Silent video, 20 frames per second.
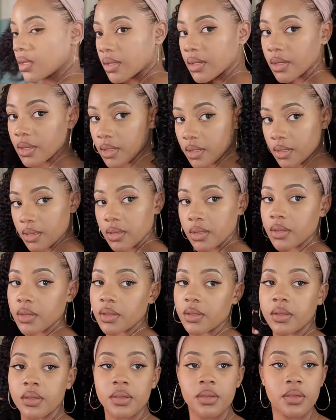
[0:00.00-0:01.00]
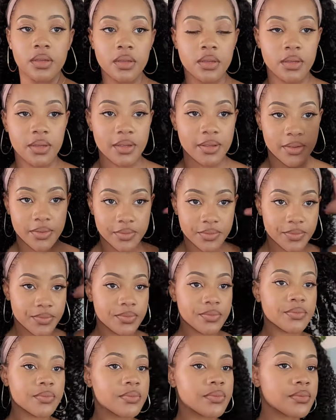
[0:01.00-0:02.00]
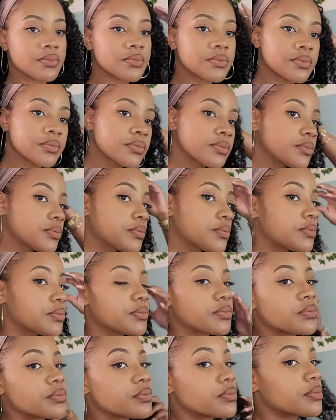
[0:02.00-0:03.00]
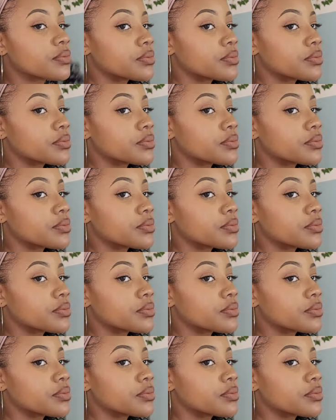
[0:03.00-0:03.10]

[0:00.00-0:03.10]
(silence)